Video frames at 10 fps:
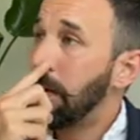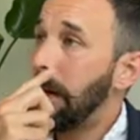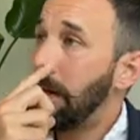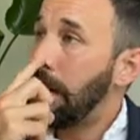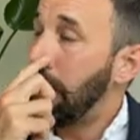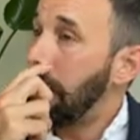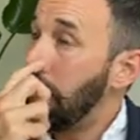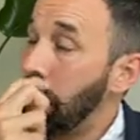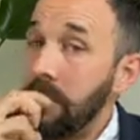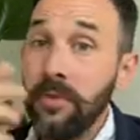
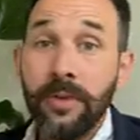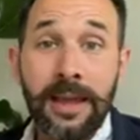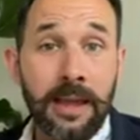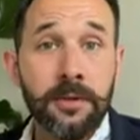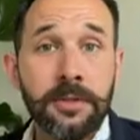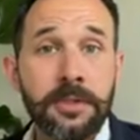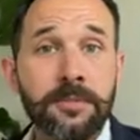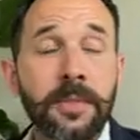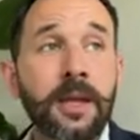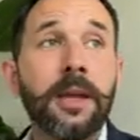I'm moving house.
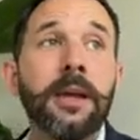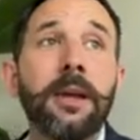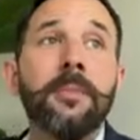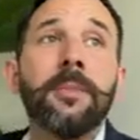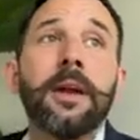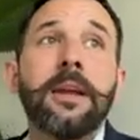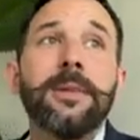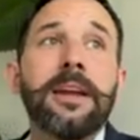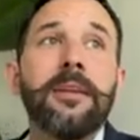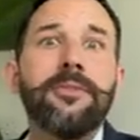I'm going to
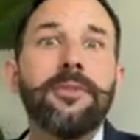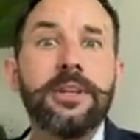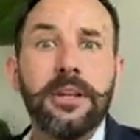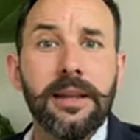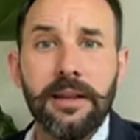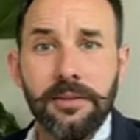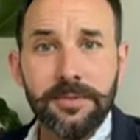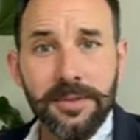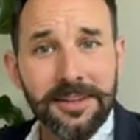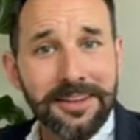make an official
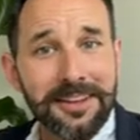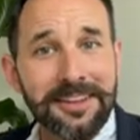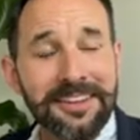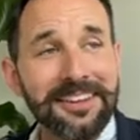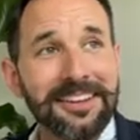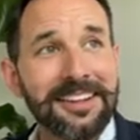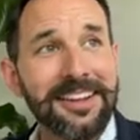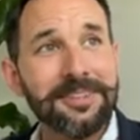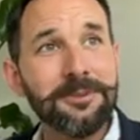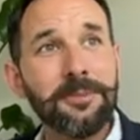announcement
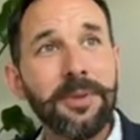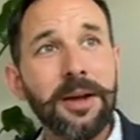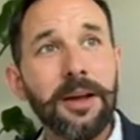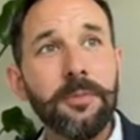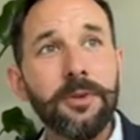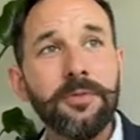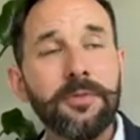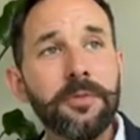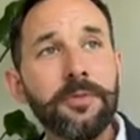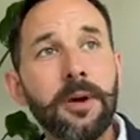later on. But I'm moving
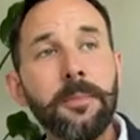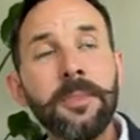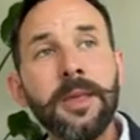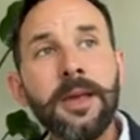from the farm.